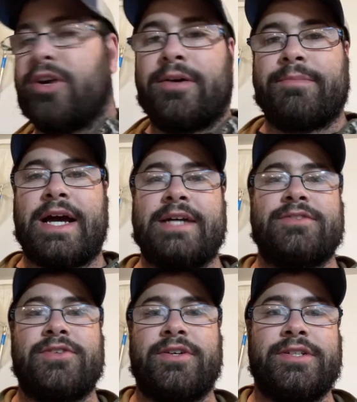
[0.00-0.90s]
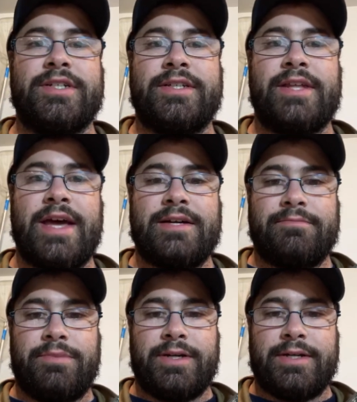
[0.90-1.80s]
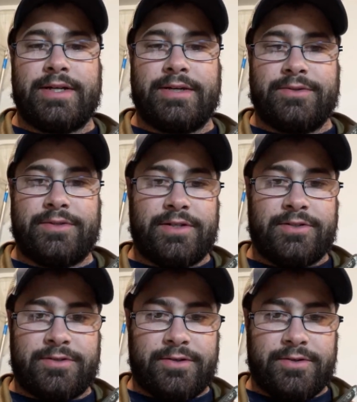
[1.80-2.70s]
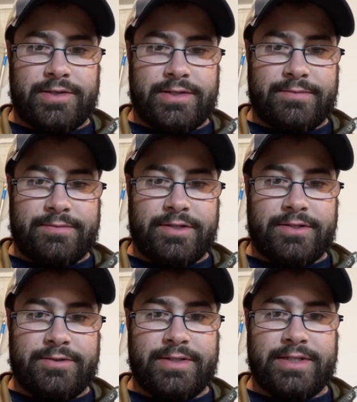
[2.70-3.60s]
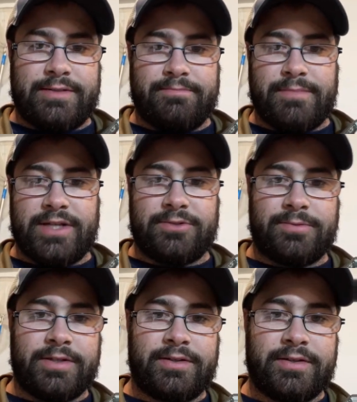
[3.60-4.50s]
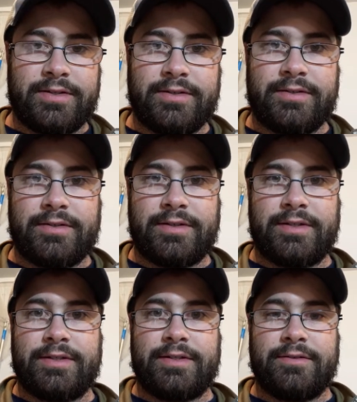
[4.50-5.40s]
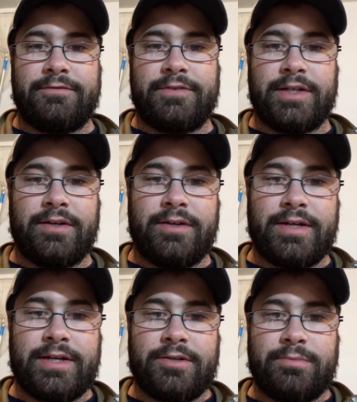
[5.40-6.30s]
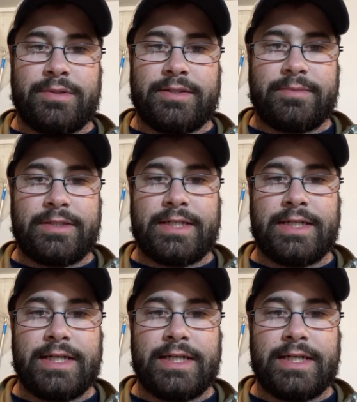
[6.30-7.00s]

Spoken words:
up Godzilla in that, but I was like, screw it. I'm going to go ahead and mess with it and figure it out, blah, blah.